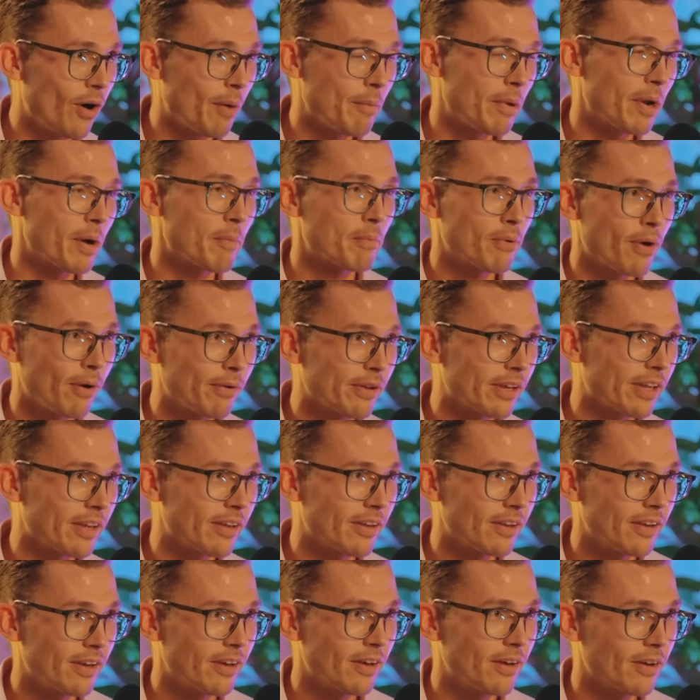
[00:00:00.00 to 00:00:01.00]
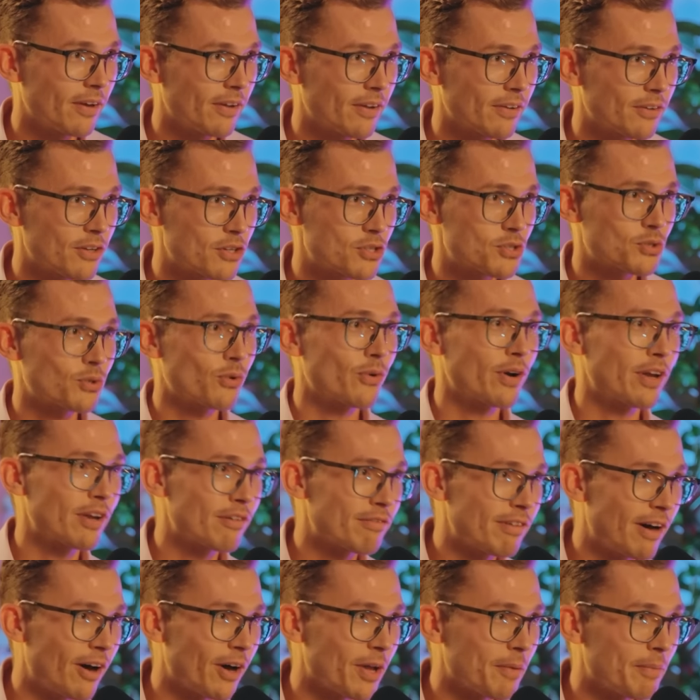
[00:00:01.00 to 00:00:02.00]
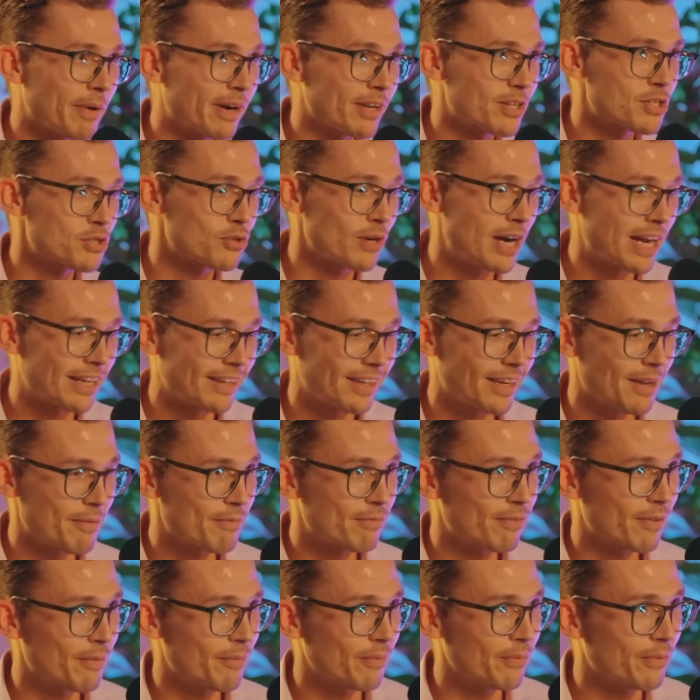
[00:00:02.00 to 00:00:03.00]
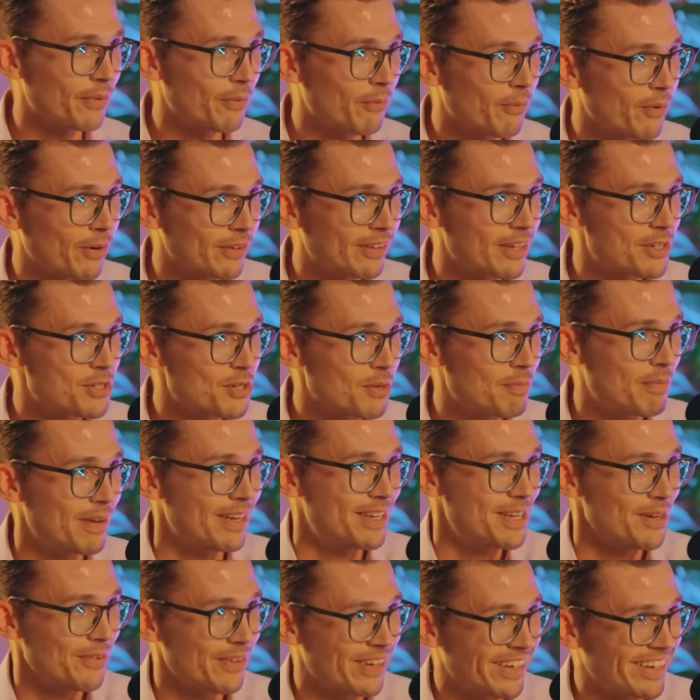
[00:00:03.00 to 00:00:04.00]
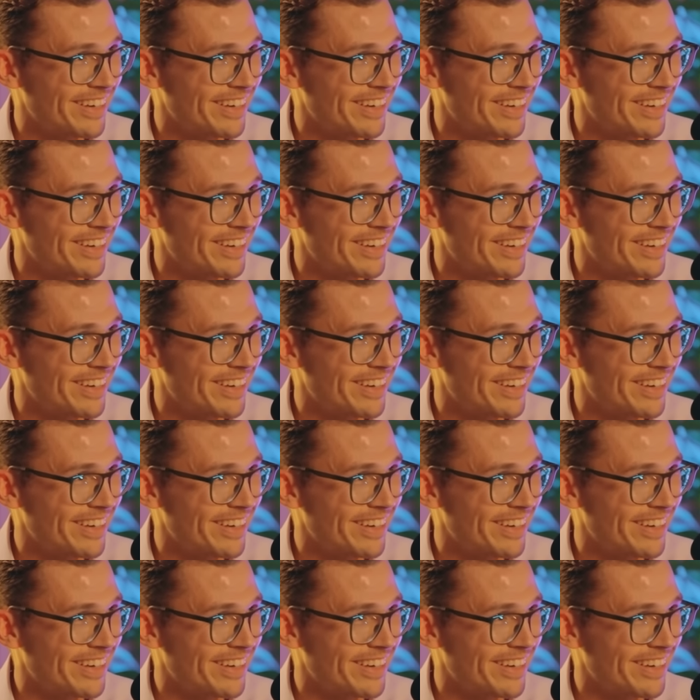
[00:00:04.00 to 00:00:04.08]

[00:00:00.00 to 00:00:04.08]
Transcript: I mean, I'm probably destroying value by distracting them from the work they should be doing.